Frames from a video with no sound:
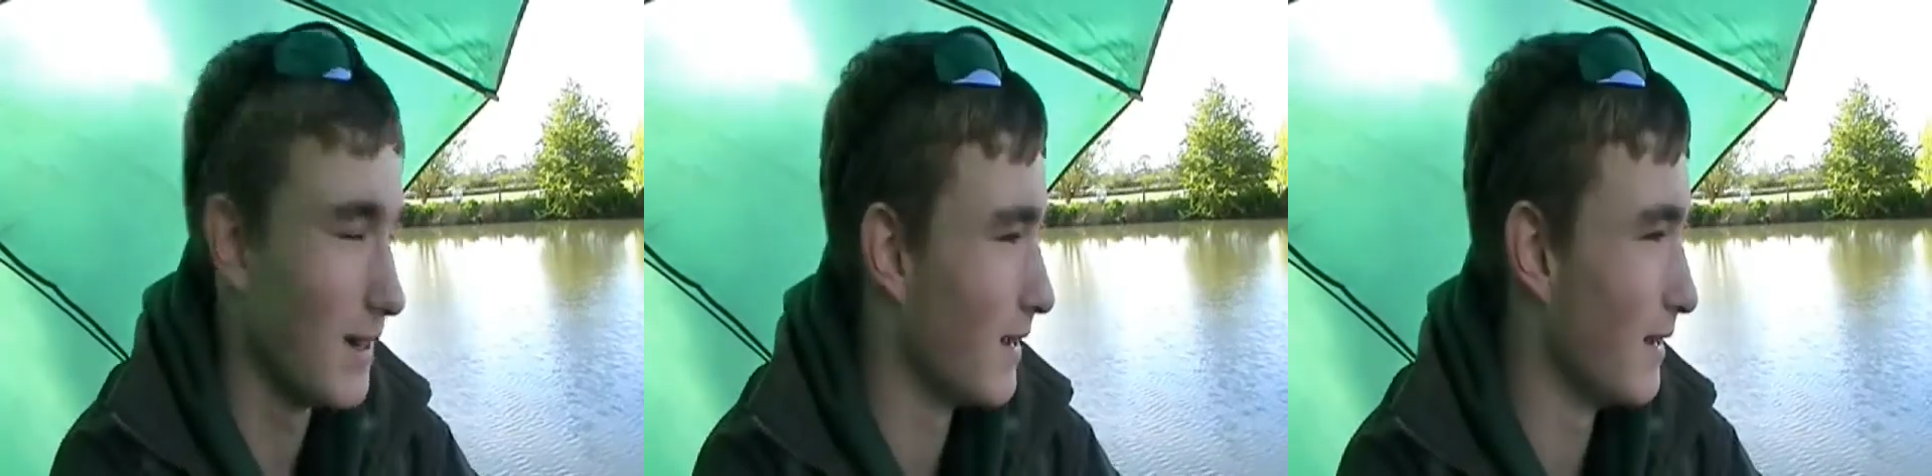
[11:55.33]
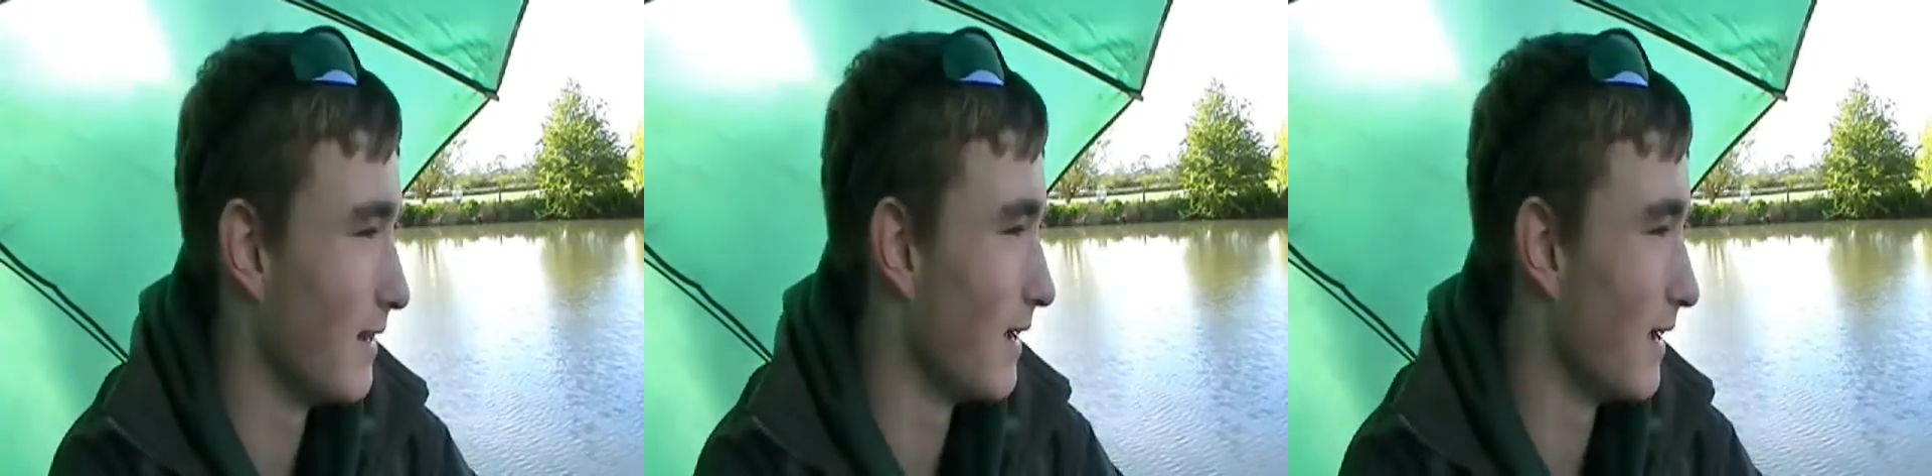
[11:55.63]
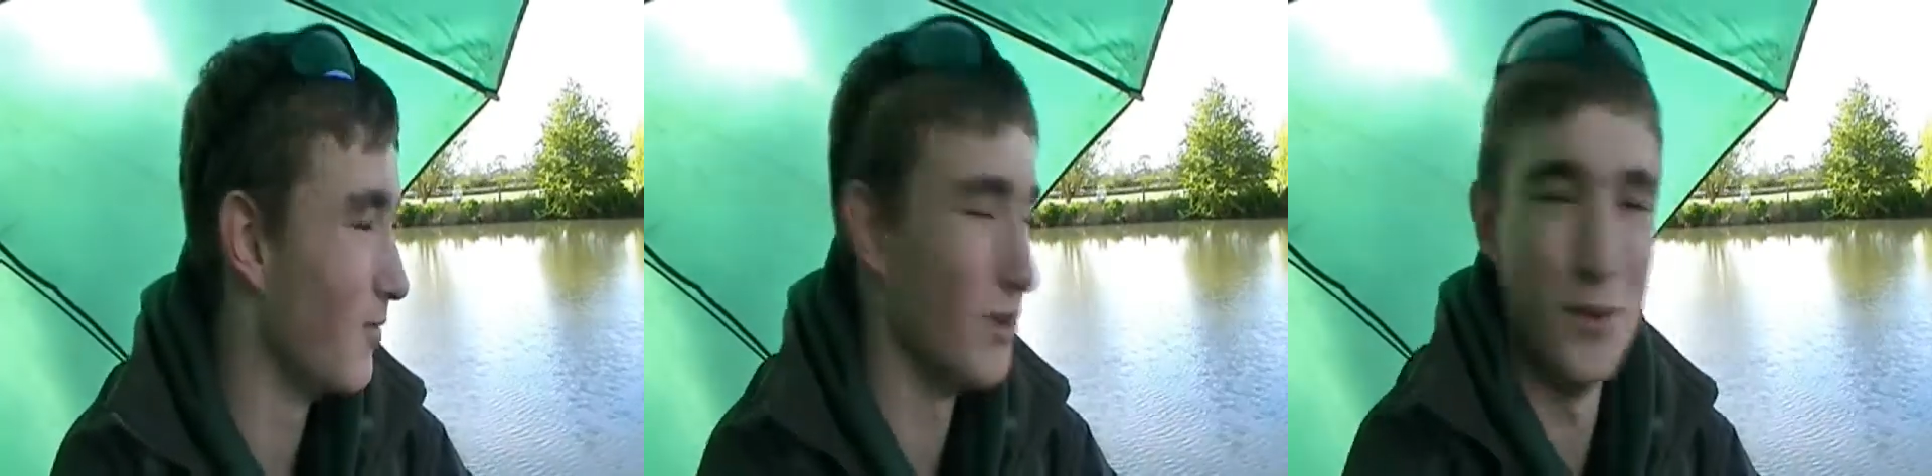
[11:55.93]
and
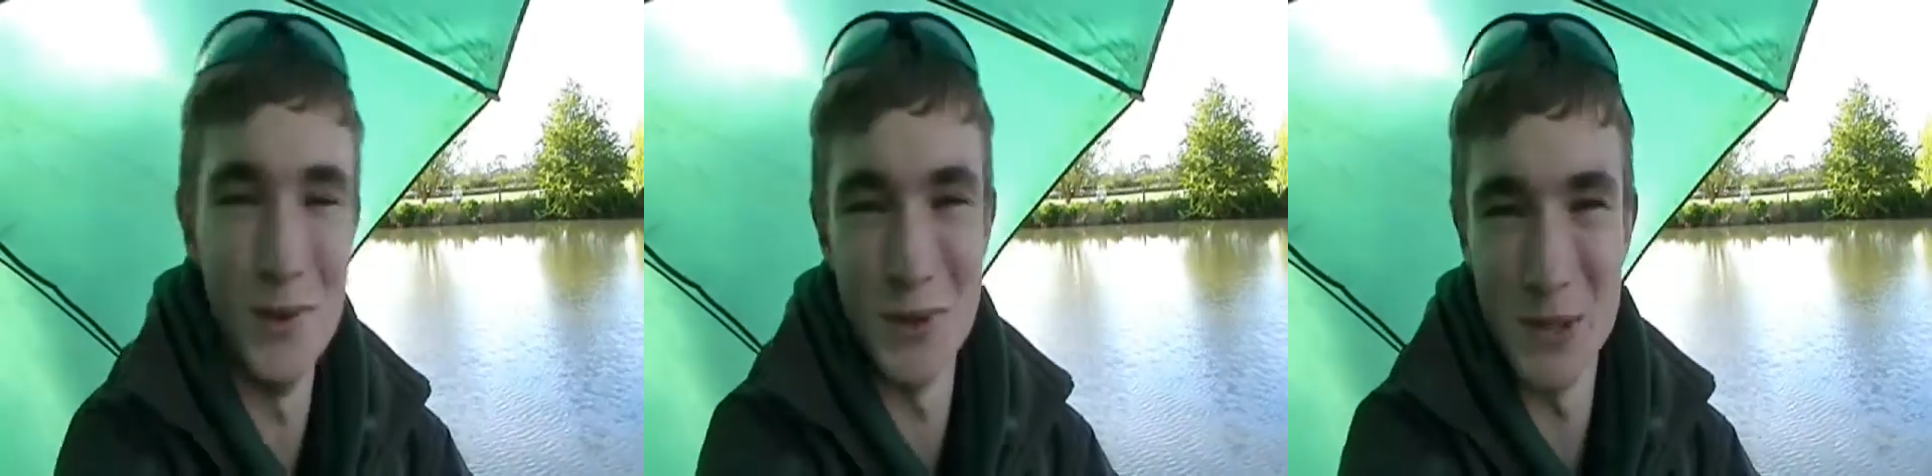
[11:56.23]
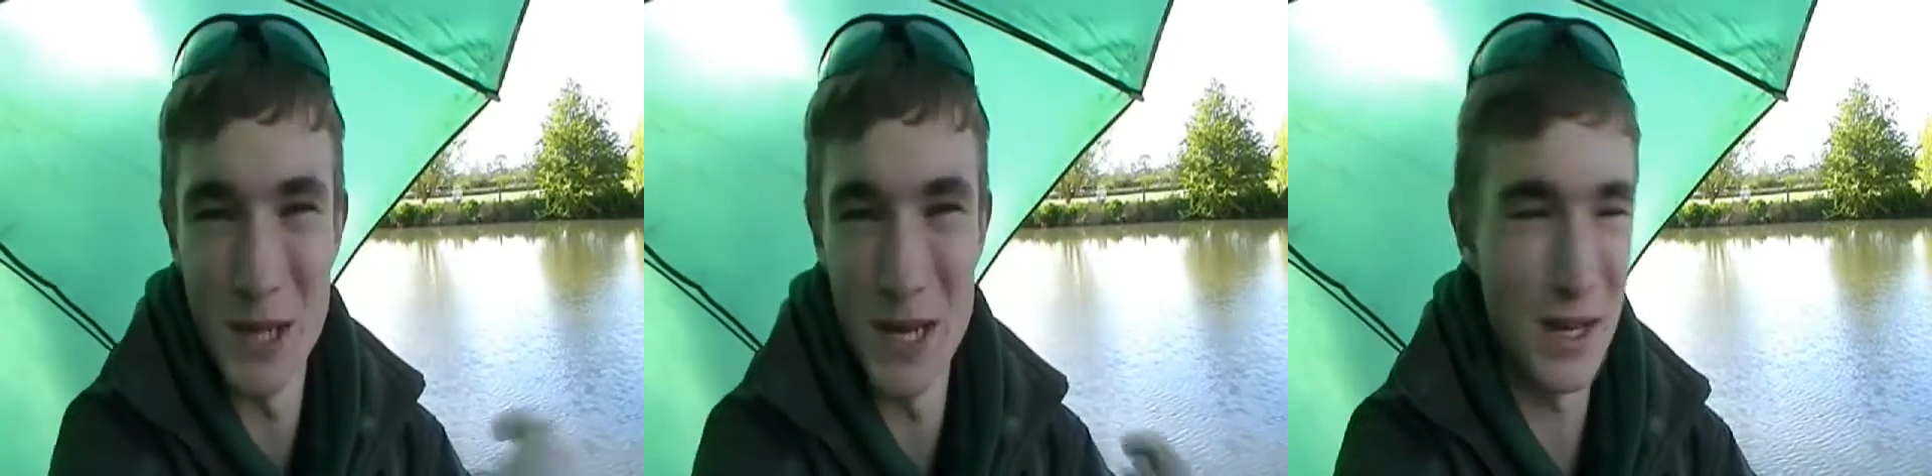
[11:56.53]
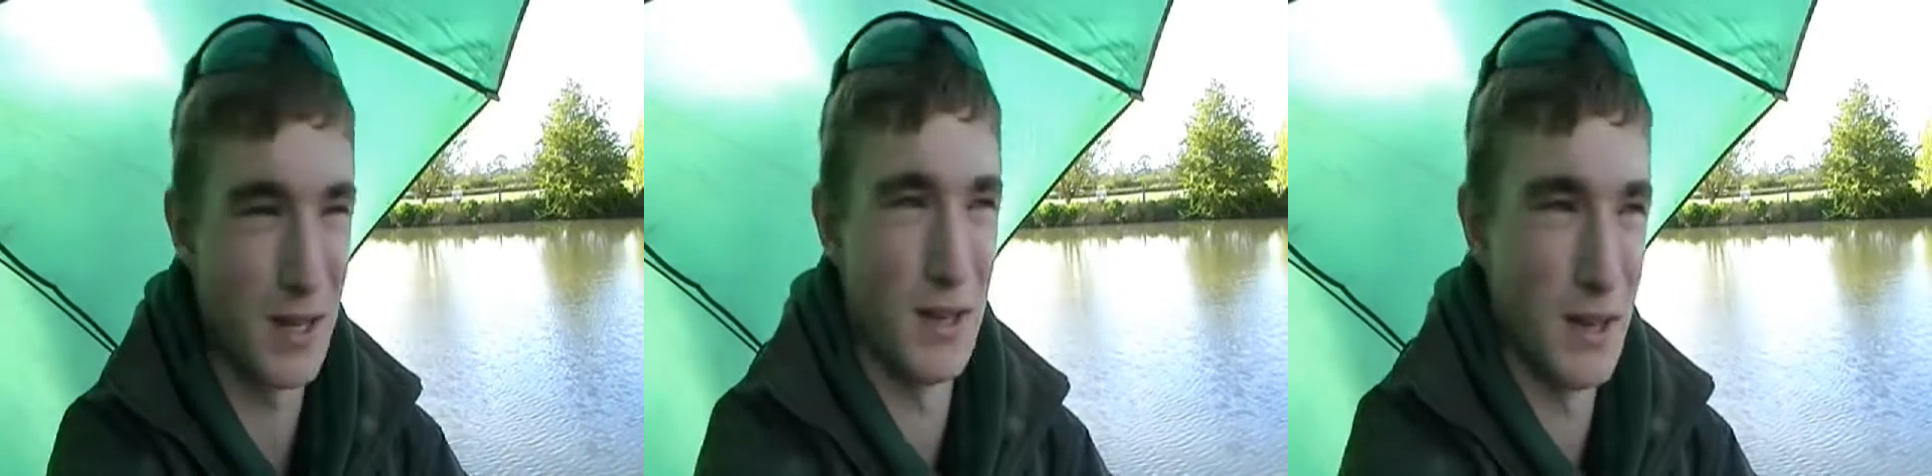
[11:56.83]
all it was
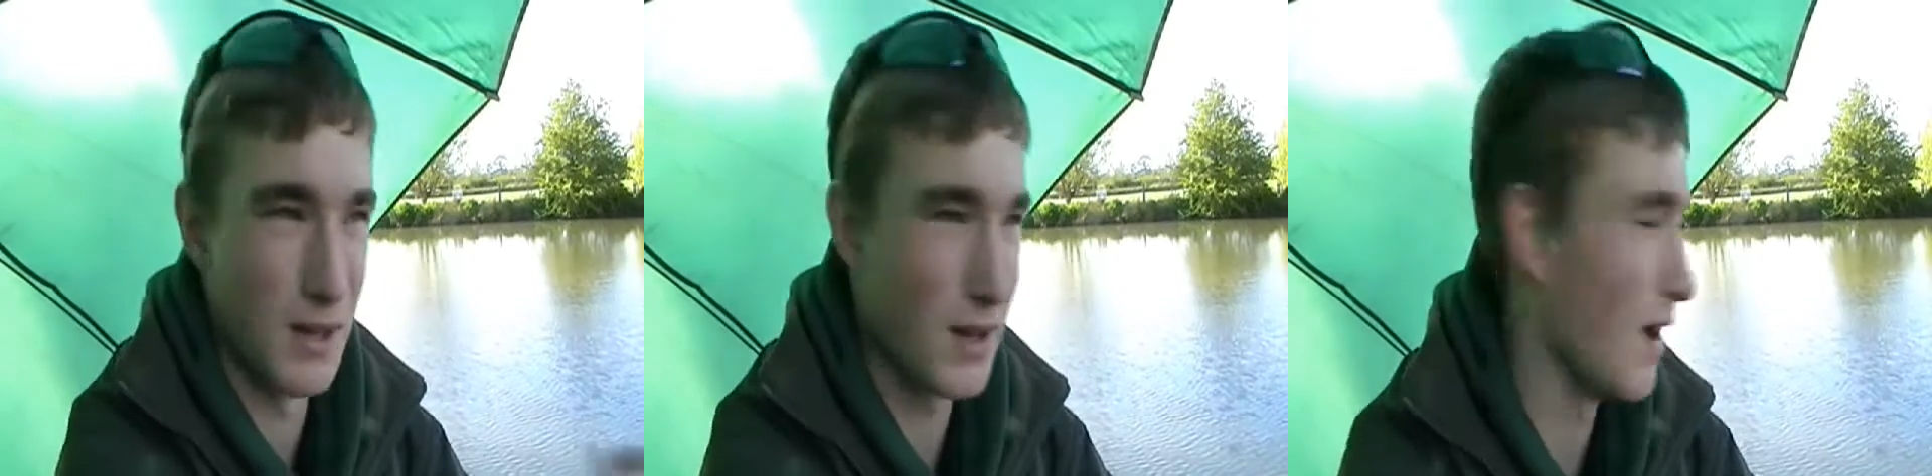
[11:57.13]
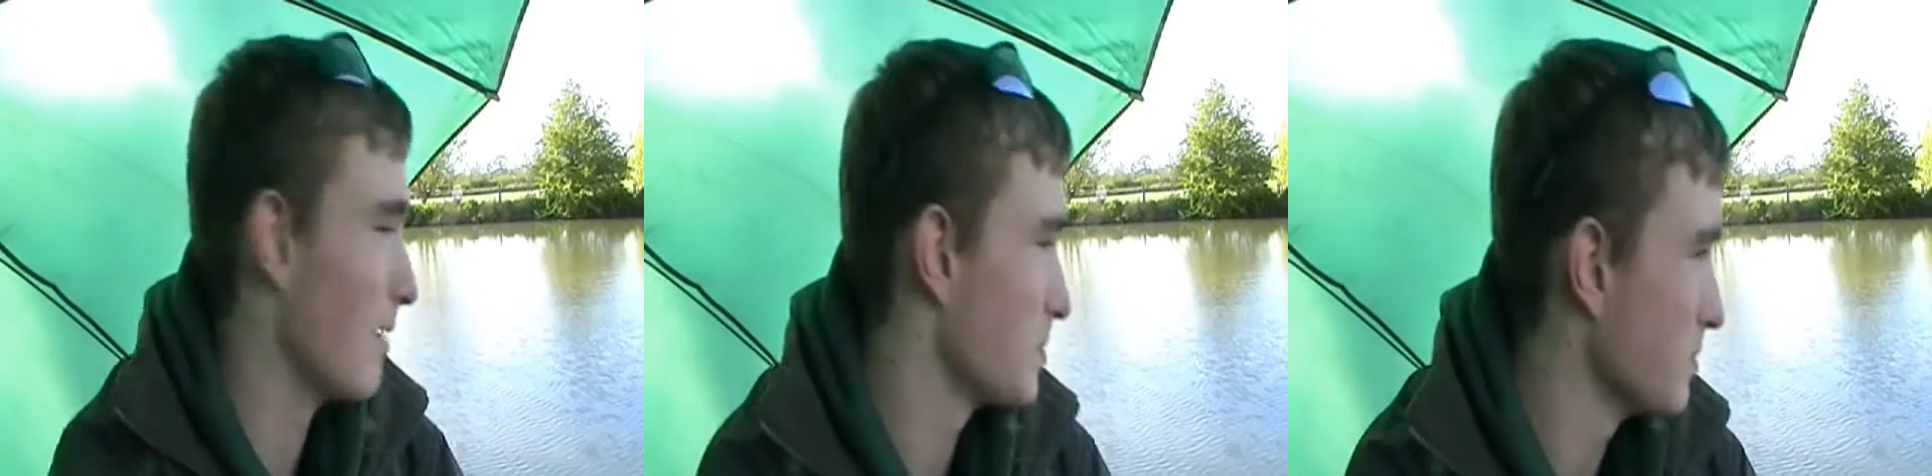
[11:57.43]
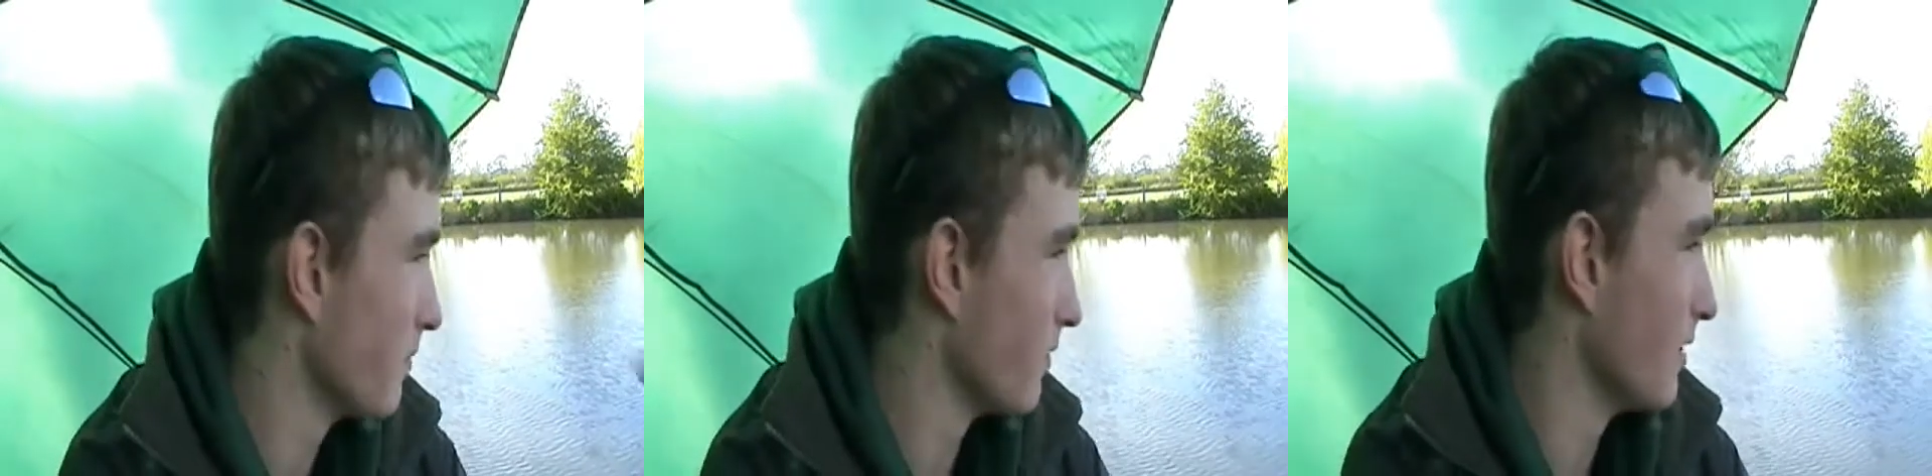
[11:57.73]
a carp
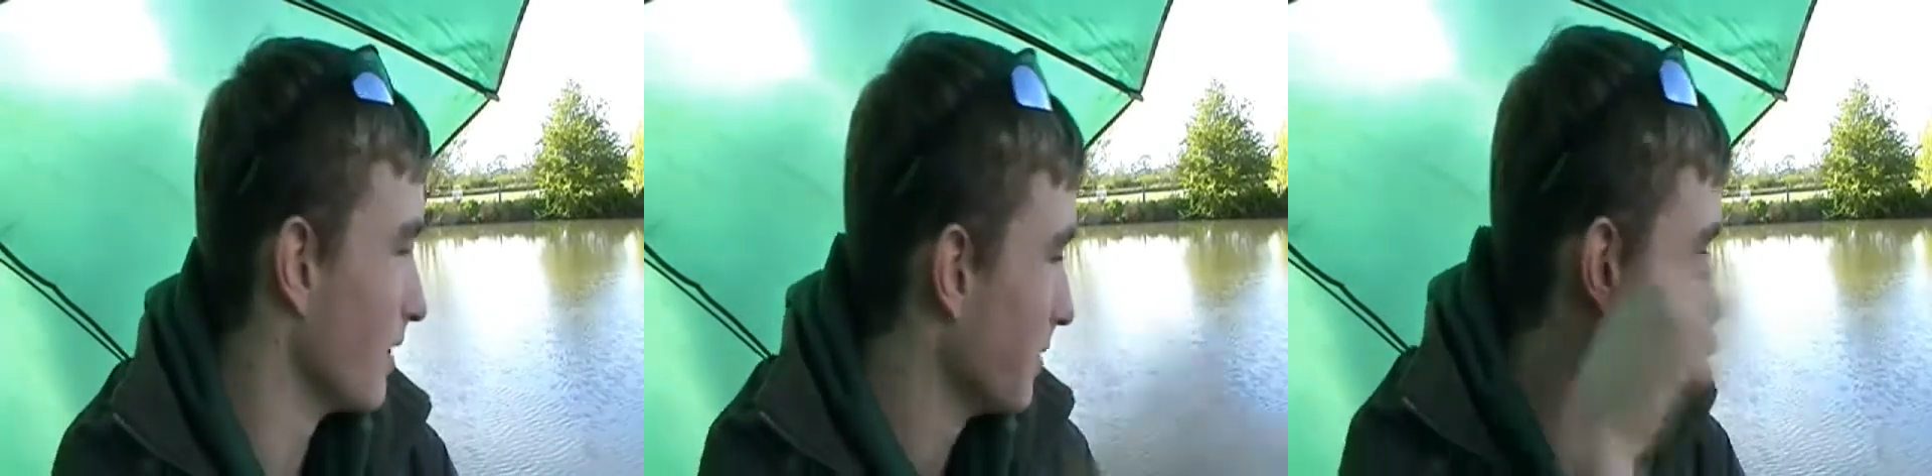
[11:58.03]
swimming through the line.